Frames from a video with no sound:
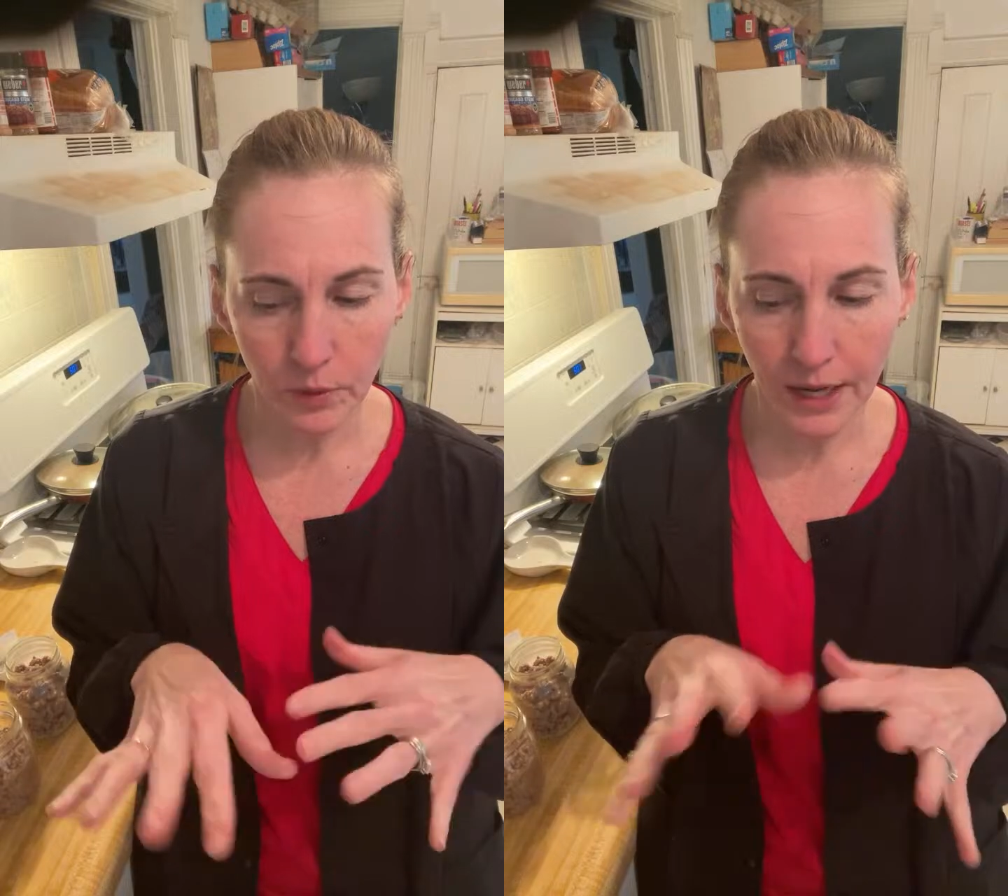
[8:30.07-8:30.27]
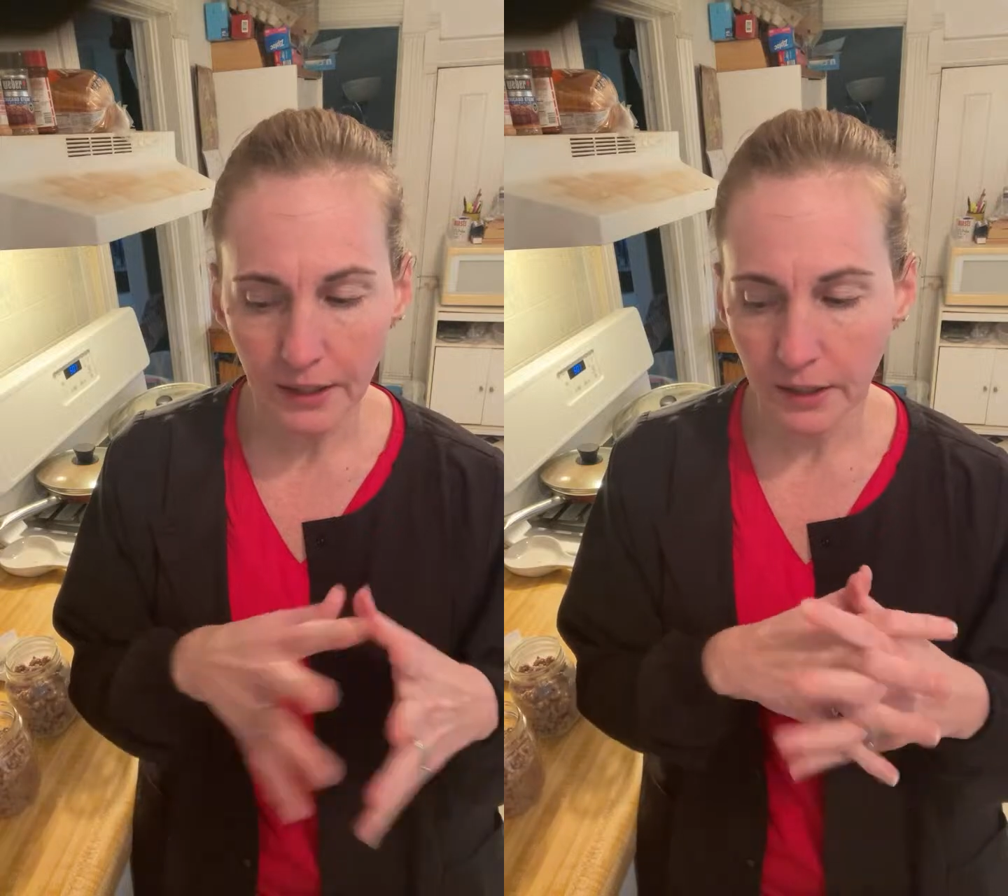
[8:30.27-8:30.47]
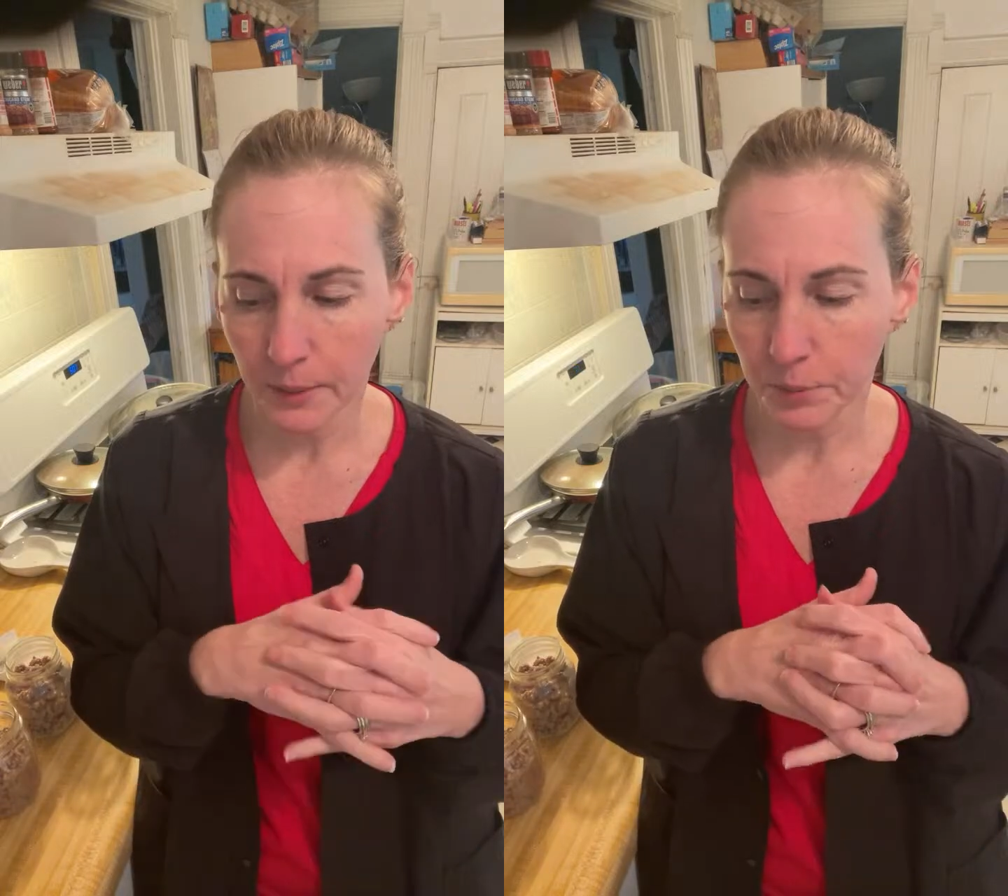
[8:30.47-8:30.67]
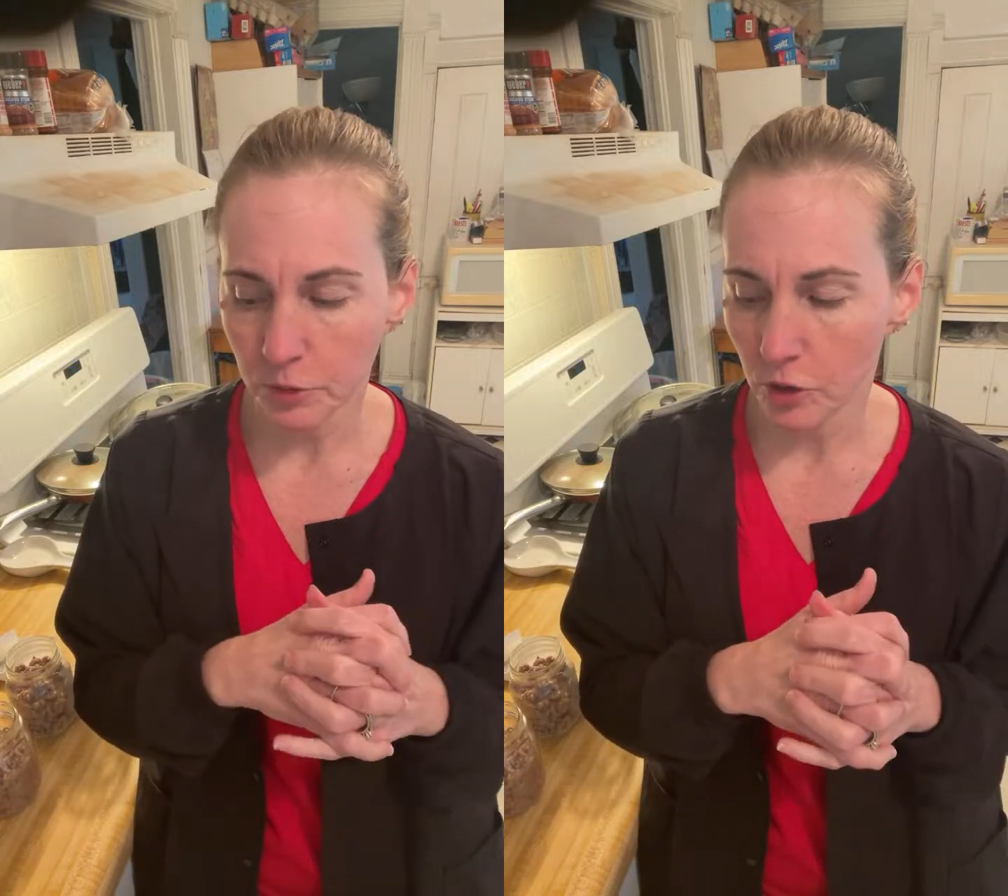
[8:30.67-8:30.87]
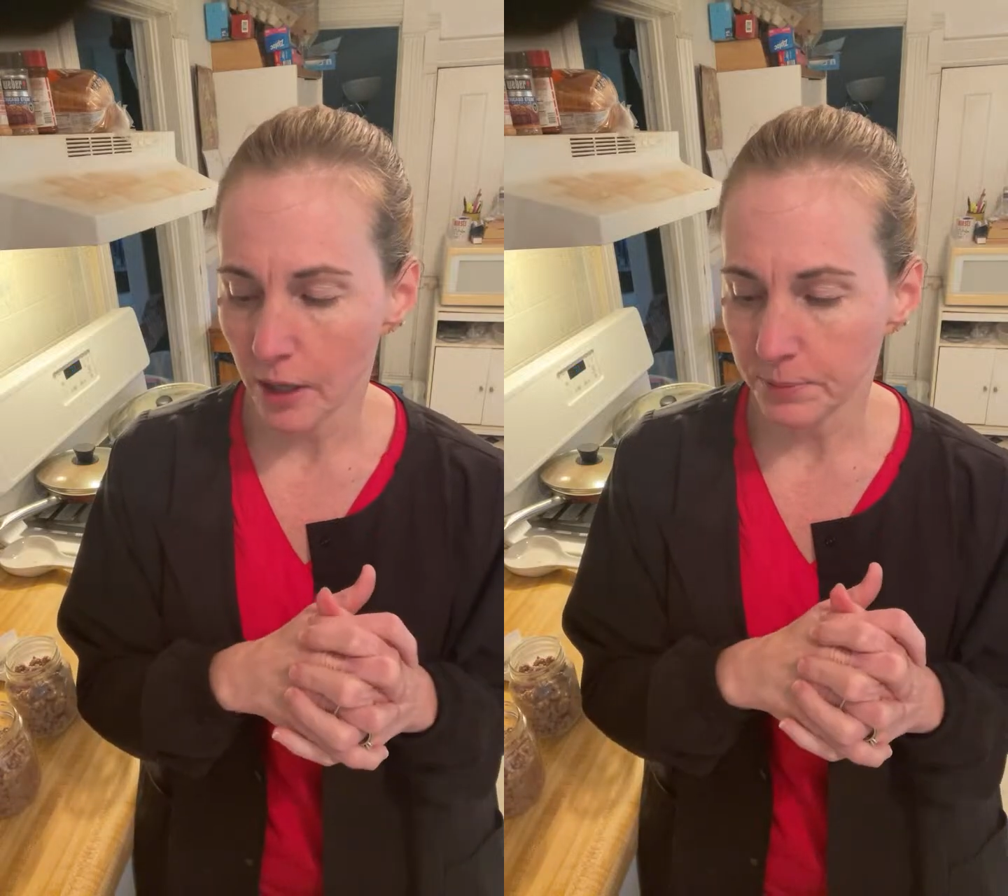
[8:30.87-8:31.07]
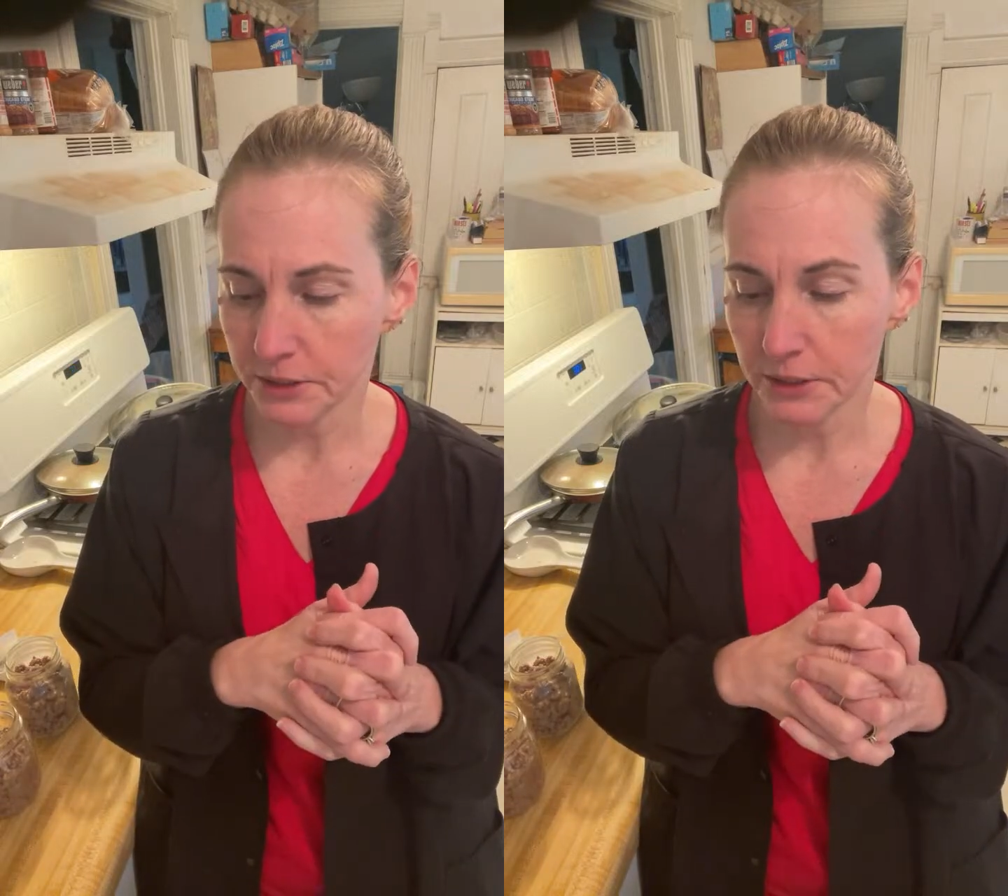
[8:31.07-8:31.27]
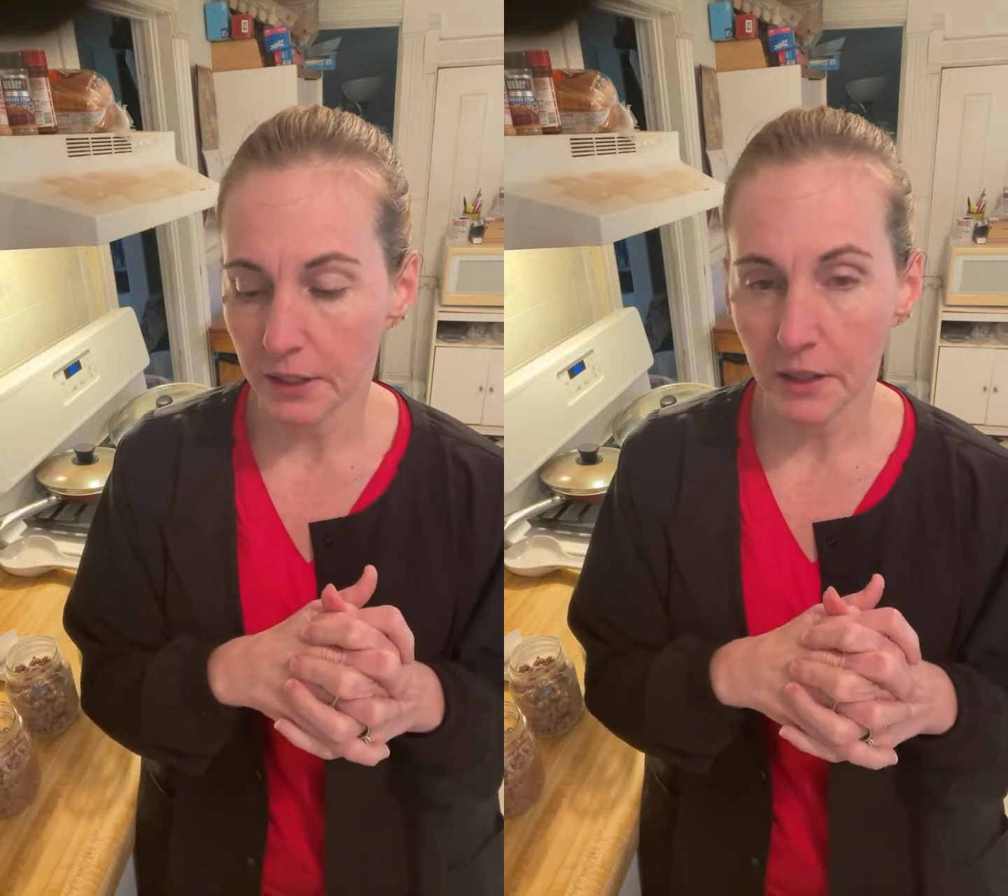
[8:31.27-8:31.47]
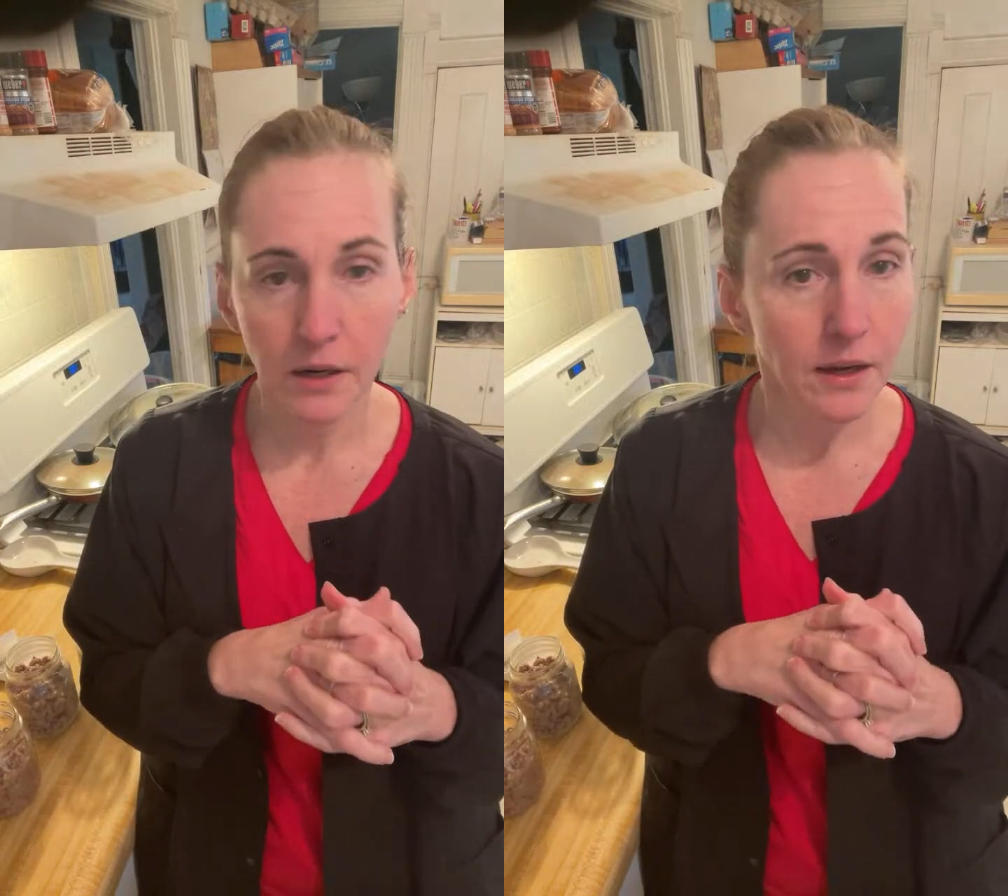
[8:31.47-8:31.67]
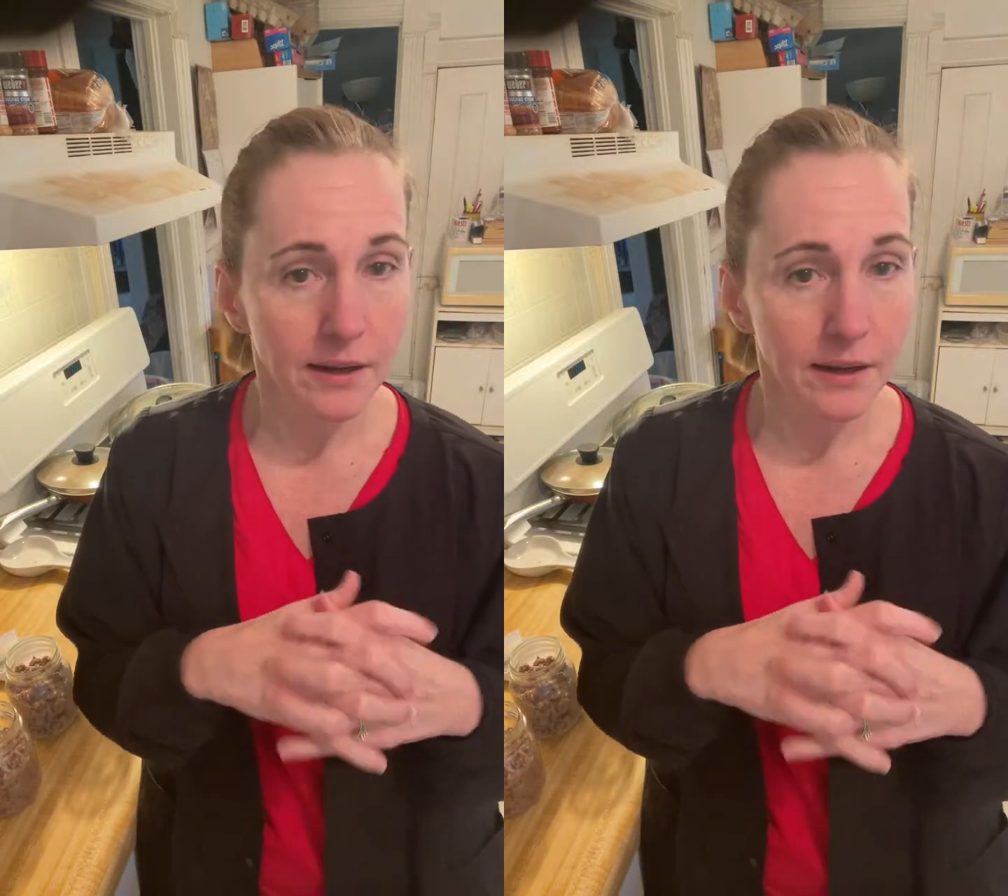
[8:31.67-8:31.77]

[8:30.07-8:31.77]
add a couple drops in there.